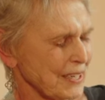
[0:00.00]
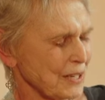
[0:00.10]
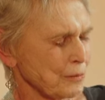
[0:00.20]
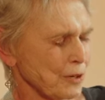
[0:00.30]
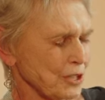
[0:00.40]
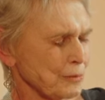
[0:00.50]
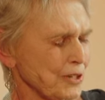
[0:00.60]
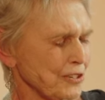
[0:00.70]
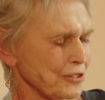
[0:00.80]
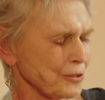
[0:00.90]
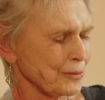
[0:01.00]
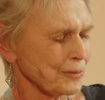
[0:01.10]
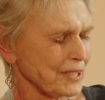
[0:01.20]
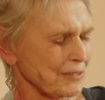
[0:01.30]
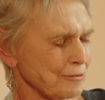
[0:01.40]
what can we do?
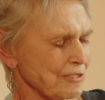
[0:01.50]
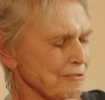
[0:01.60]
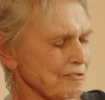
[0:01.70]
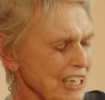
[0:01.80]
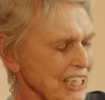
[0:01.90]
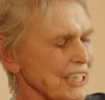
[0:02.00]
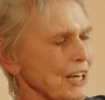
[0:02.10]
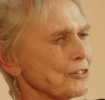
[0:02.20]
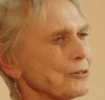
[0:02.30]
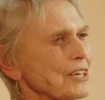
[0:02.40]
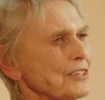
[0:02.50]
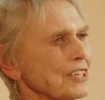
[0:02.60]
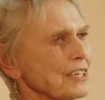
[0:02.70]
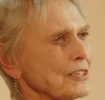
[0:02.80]
We really can't do anything in